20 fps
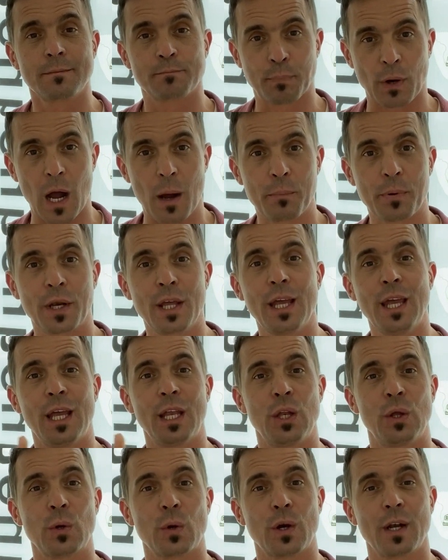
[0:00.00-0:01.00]
property
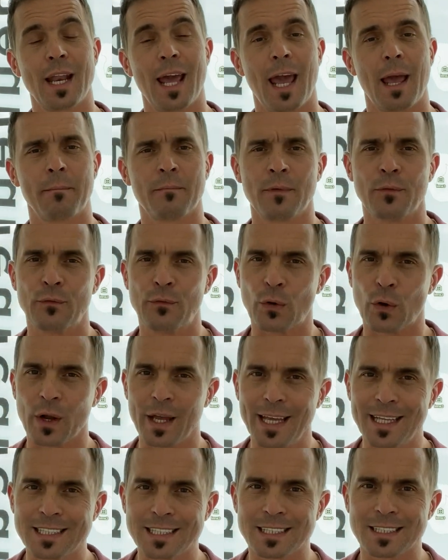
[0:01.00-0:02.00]
in your name. For
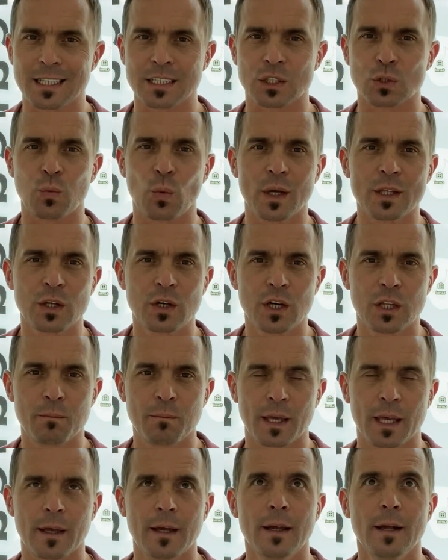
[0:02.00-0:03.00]
instance, what could
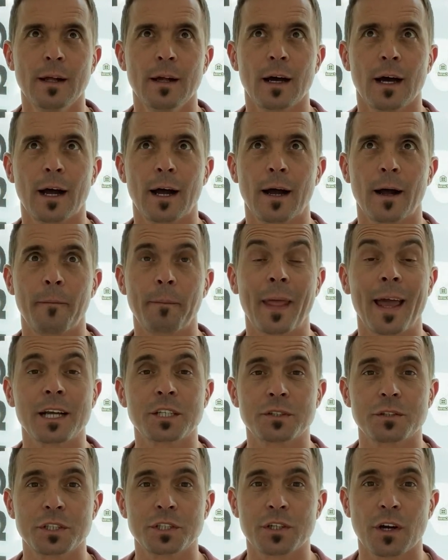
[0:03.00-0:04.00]
be
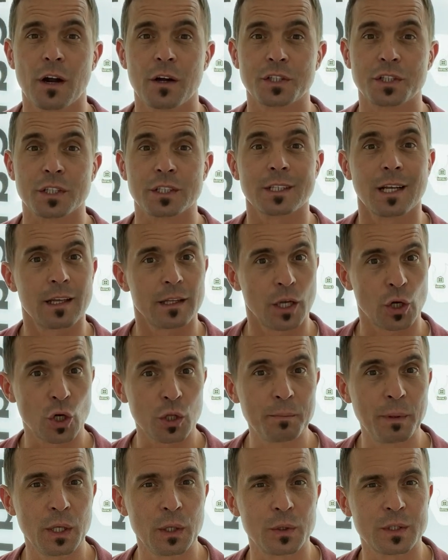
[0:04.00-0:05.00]
extra charges? It
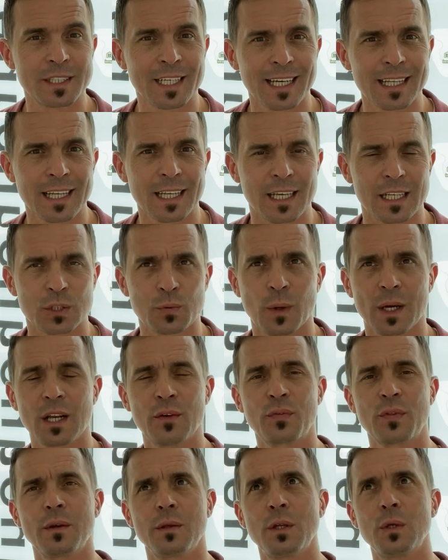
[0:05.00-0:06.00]
could be utilities. What
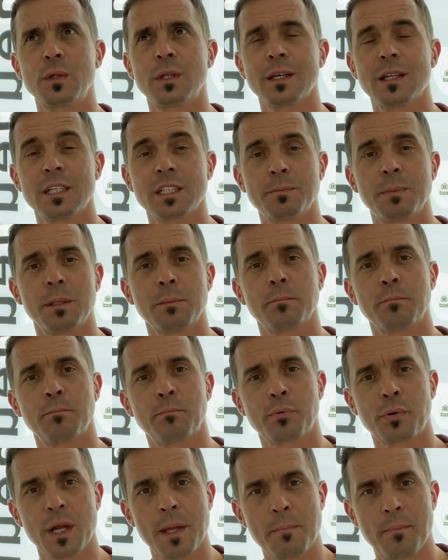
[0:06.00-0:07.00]
if the utilities been
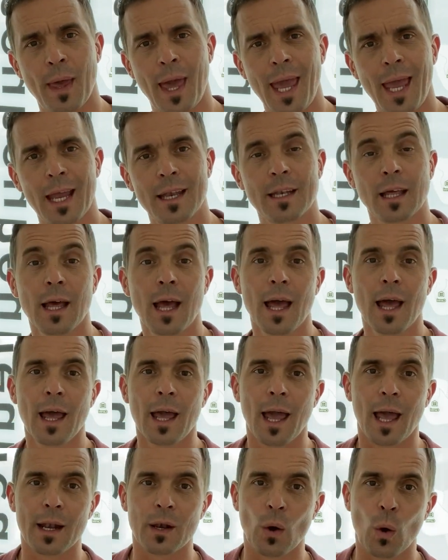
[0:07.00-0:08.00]
prepaid?
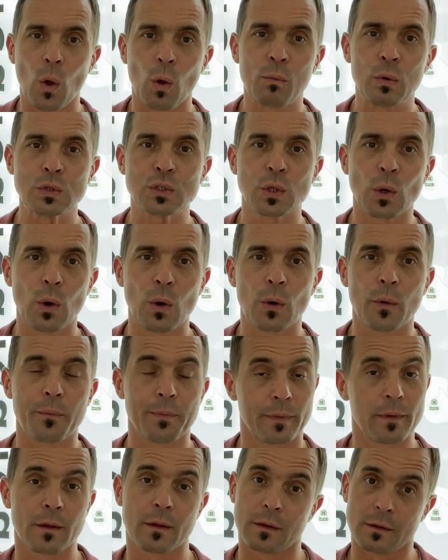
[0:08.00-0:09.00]
And almost
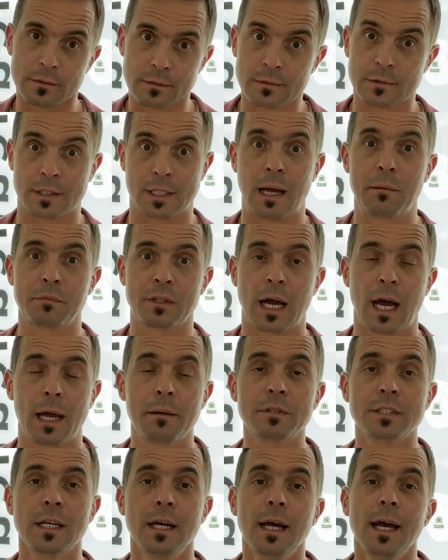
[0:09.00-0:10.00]

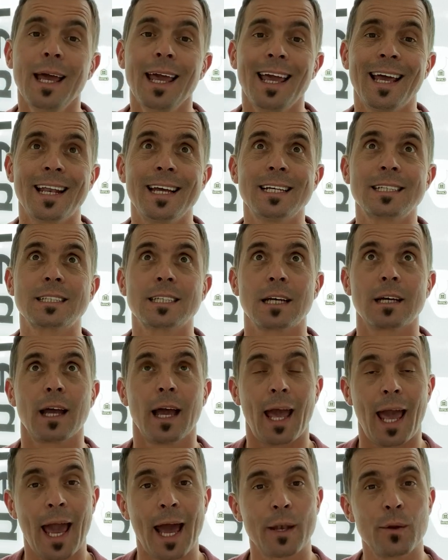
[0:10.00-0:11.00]
sometimes it is
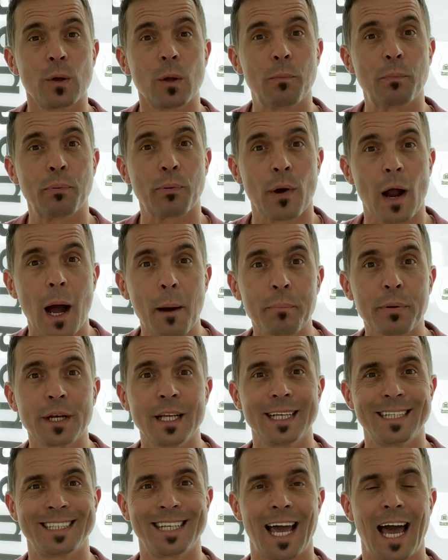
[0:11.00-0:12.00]
an annual
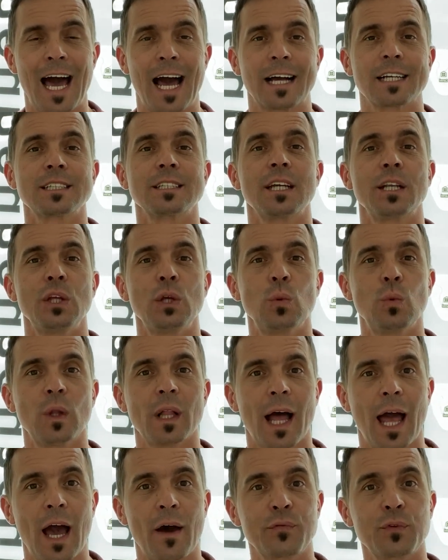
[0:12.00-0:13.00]
property tax that you
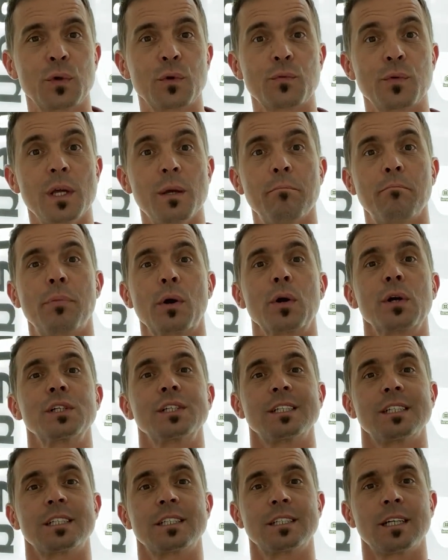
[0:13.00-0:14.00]
will have to
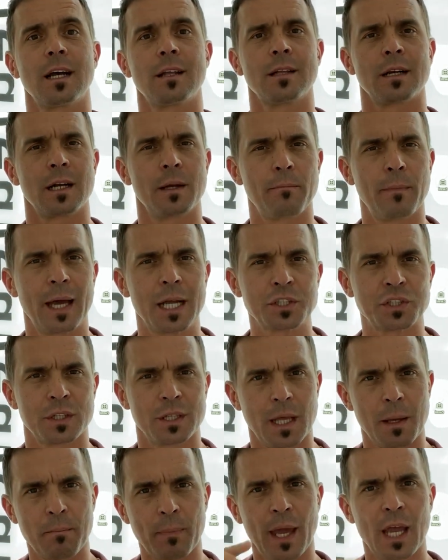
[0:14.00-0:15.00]
reimburse the seller.
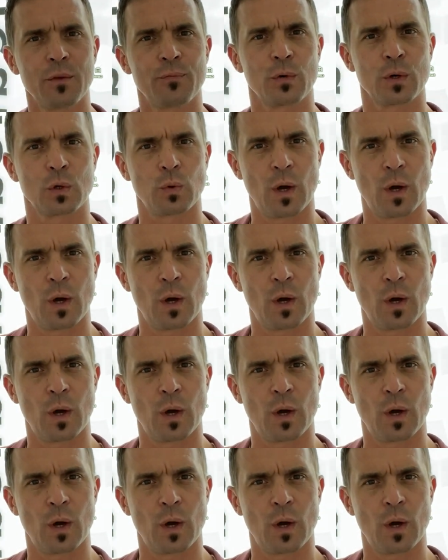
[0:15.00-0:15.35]
Imagine they paid for